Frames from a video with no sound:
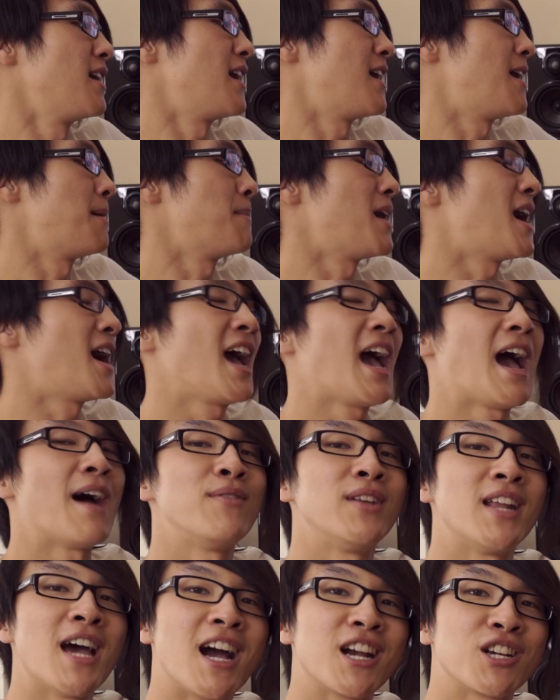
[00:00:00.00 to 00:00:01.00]
I
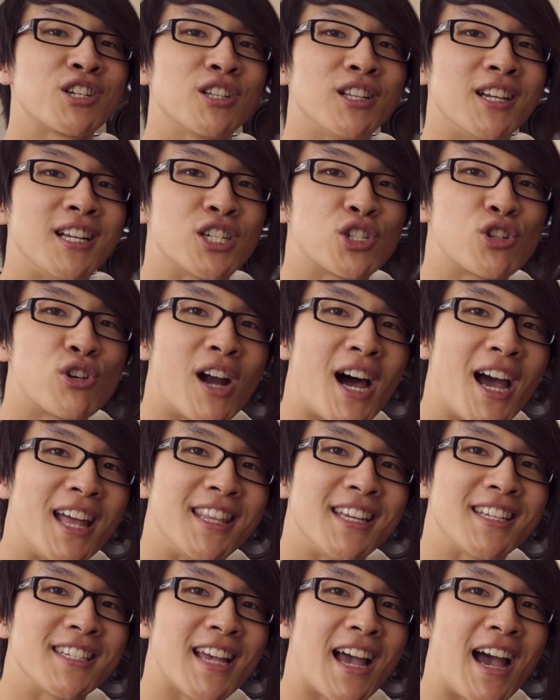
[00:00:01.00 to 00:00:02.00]
haven't actually tried
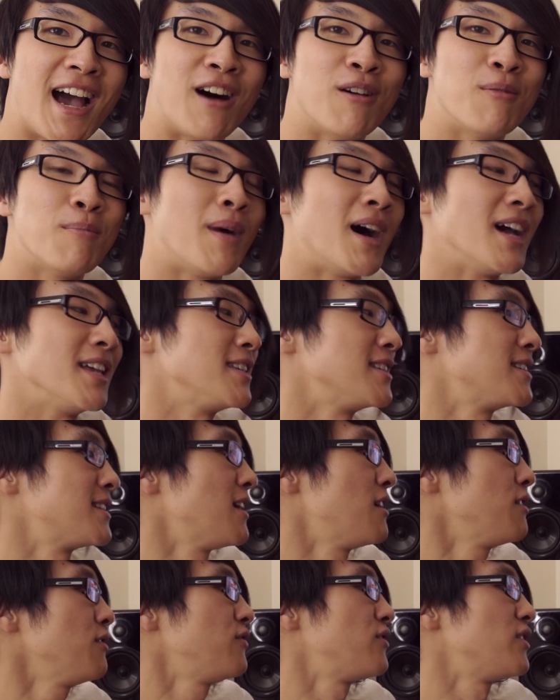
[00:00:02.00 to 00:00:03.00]
this out
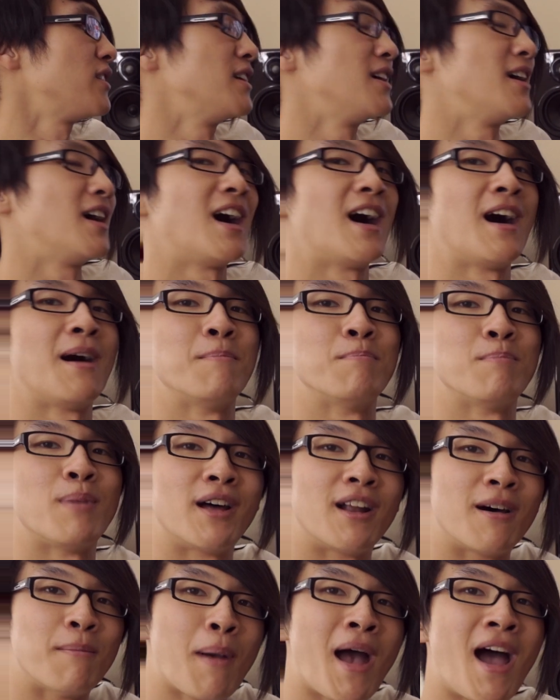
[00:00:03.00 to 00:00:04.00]
myself,
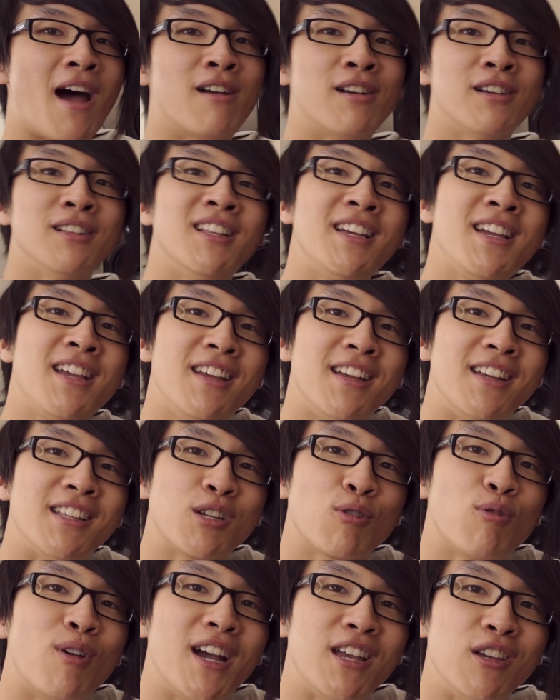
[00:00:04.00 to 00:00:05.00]
but apparently
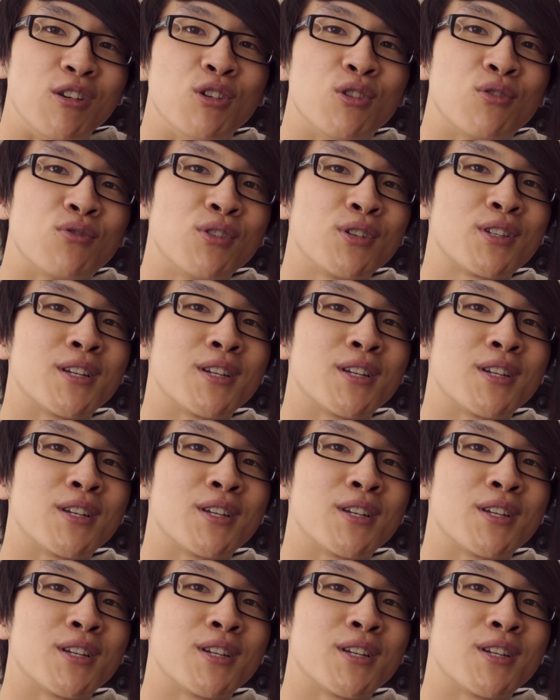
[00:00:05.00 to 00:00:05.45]
it's quite useful.